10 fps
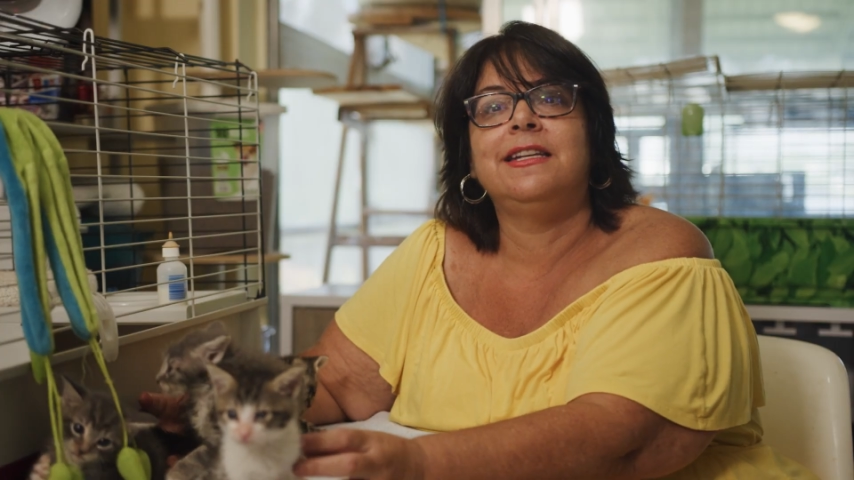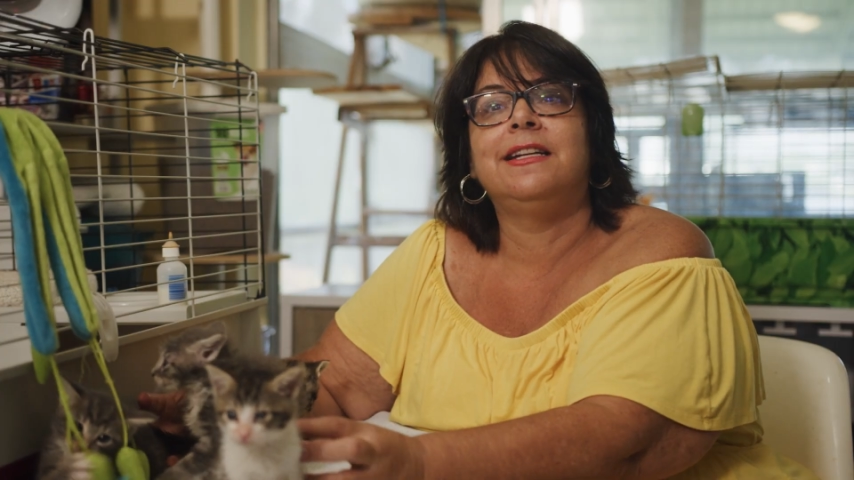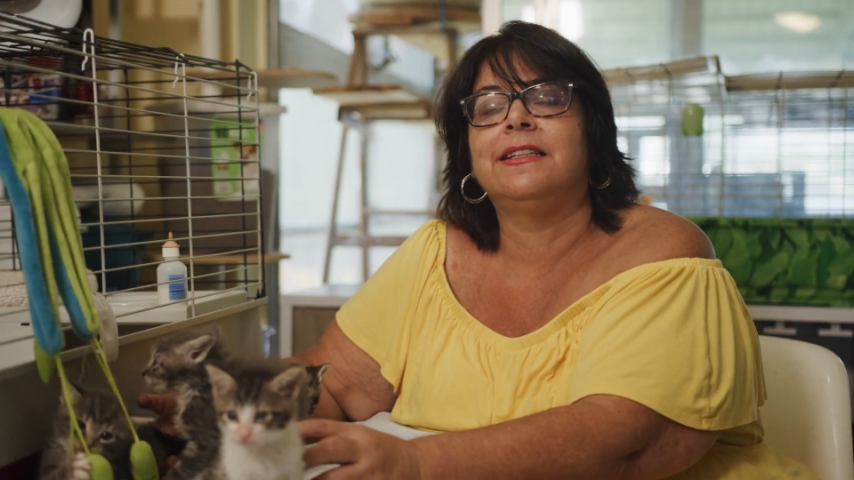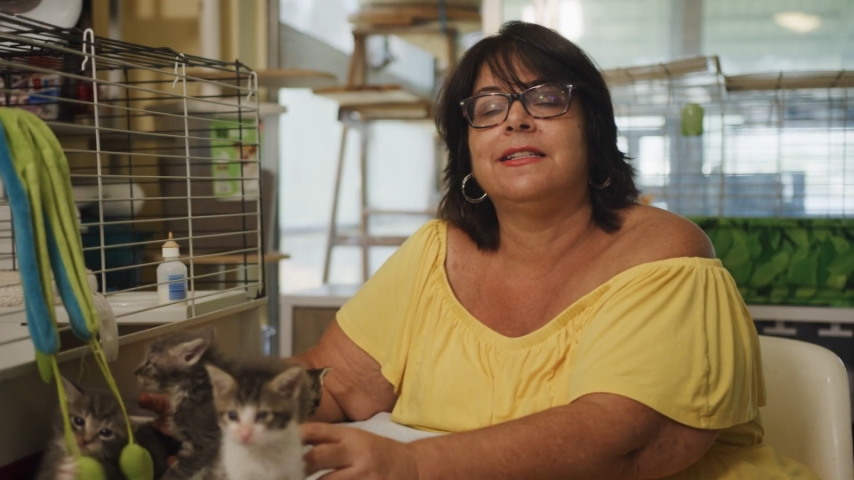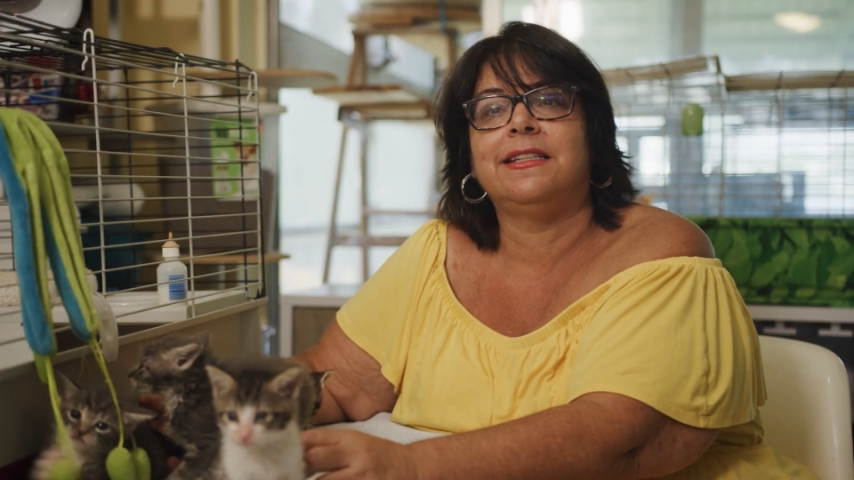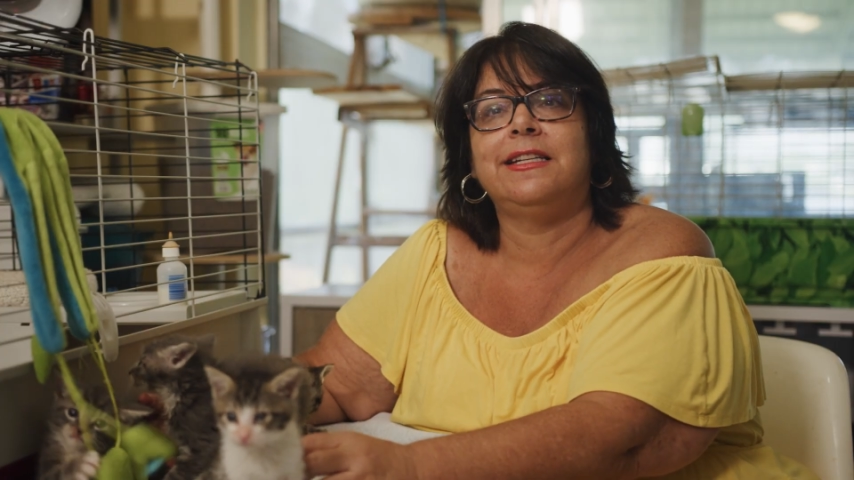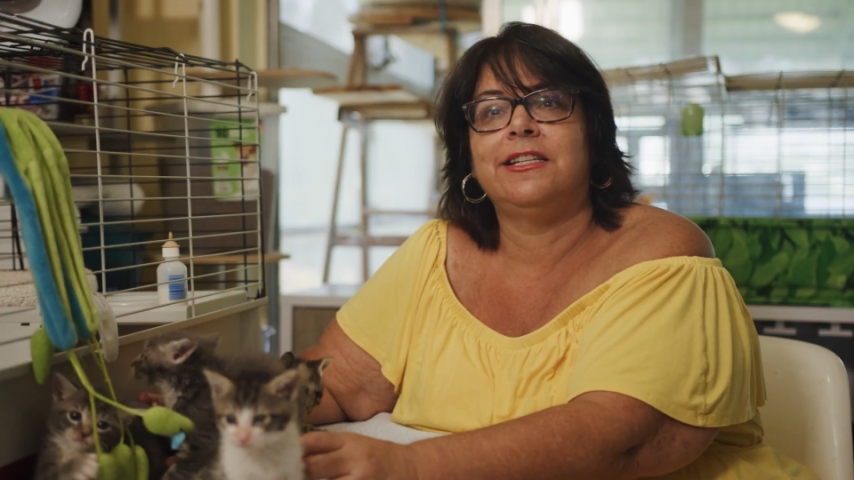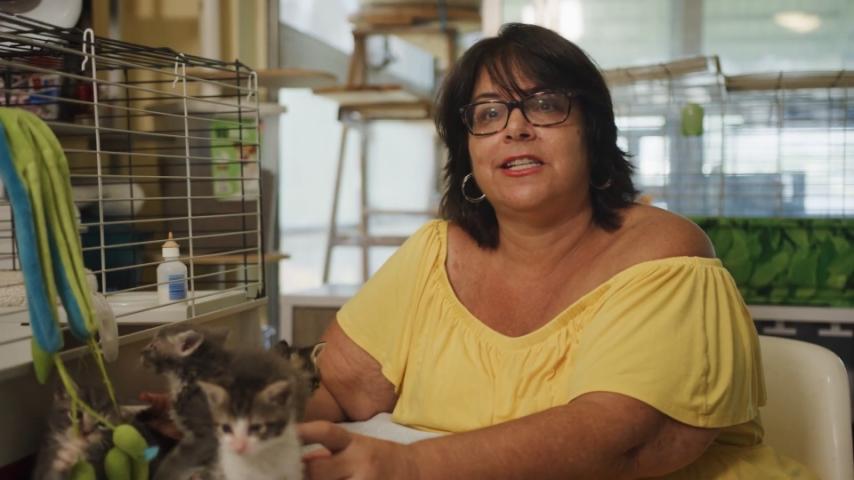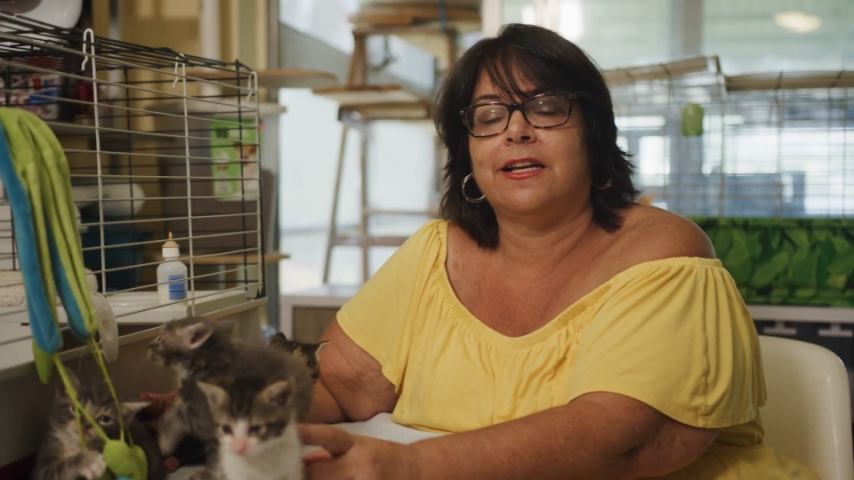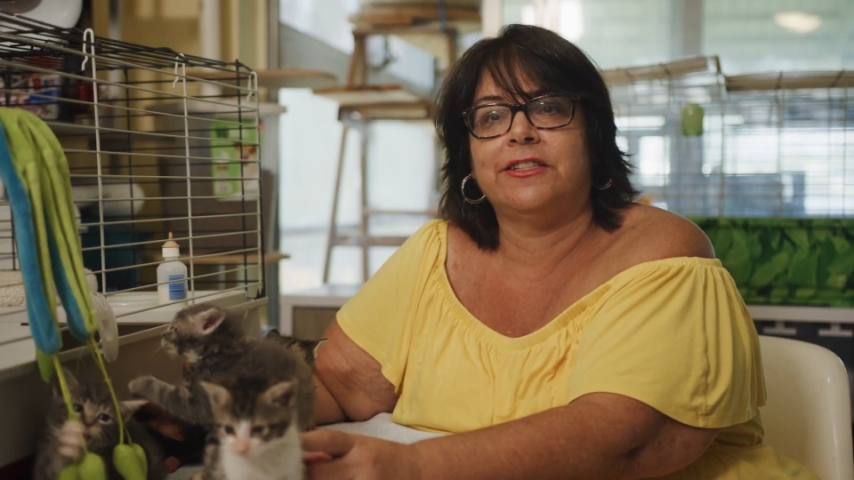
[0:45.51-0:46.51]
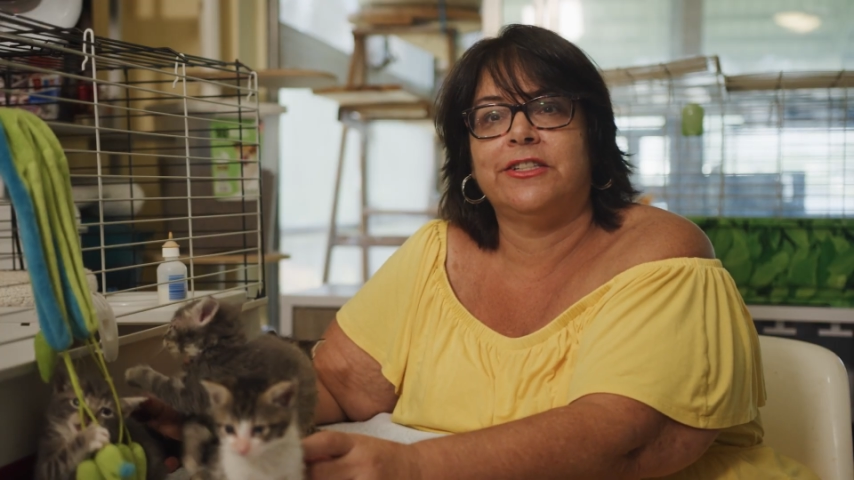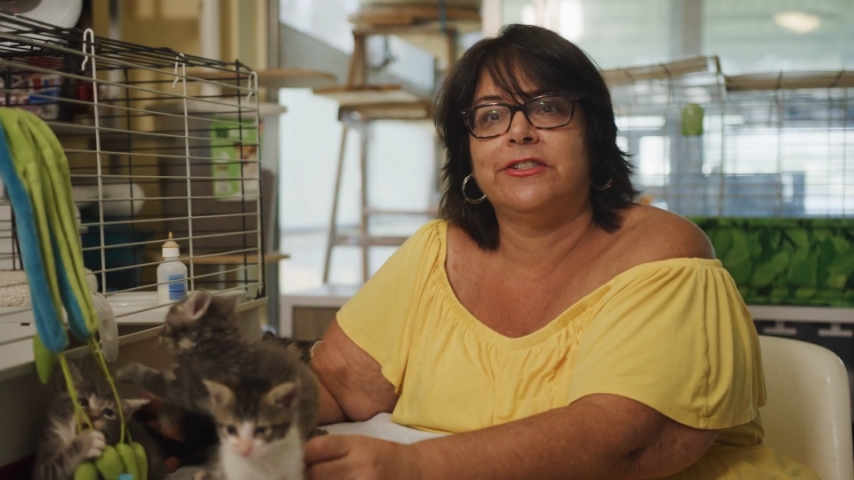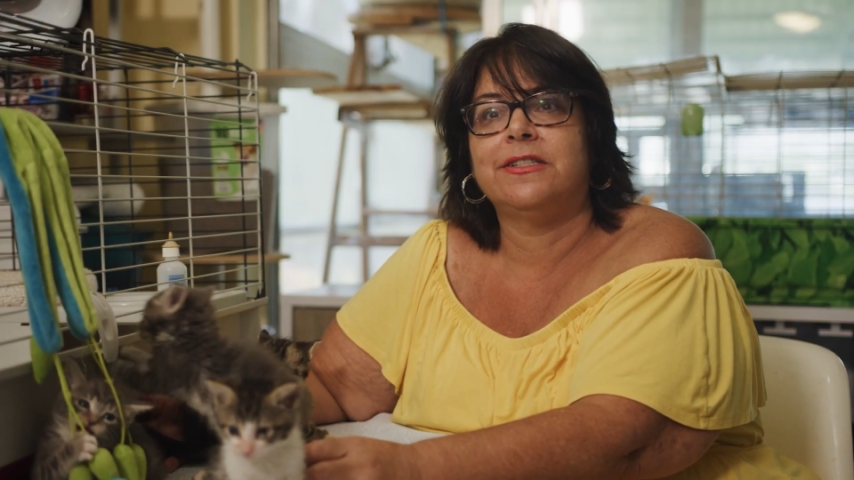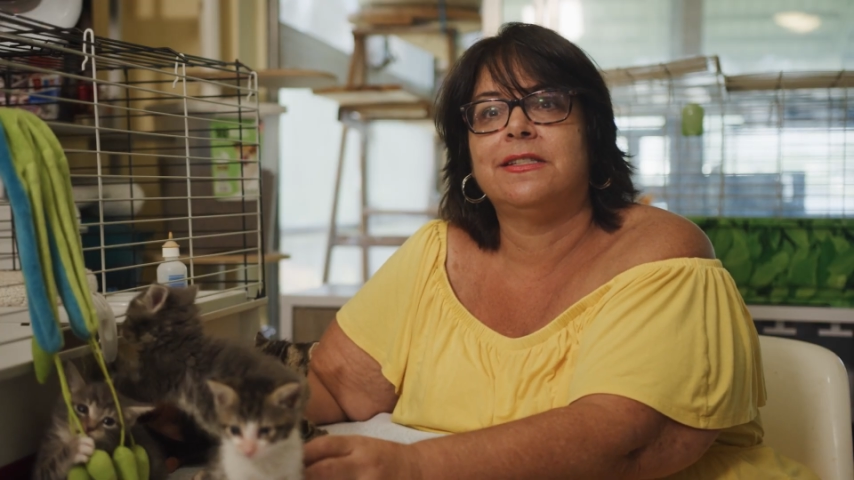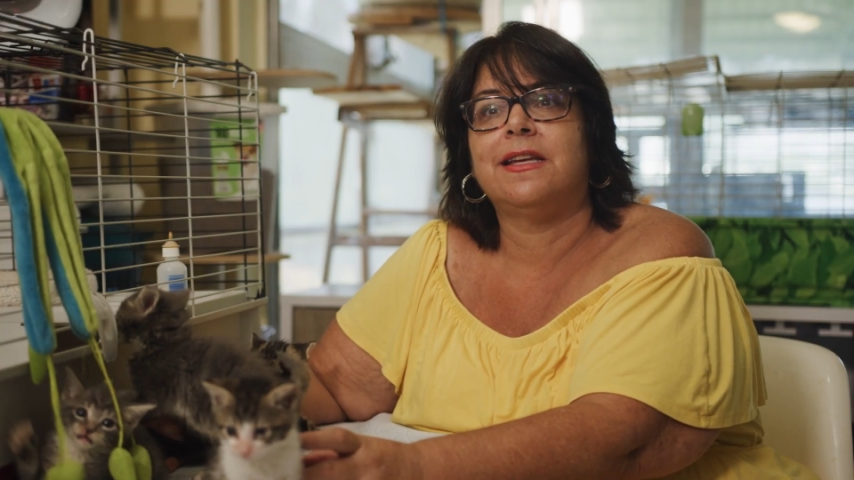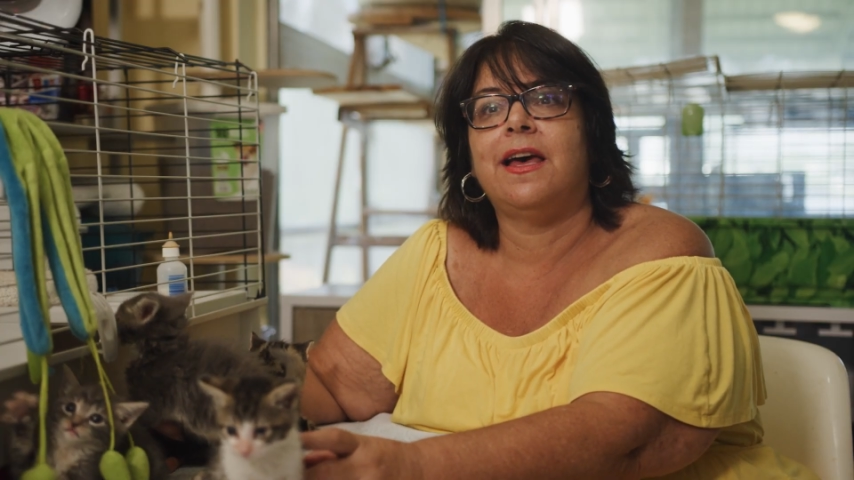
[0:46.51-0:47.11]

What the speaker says: needlessly in shelters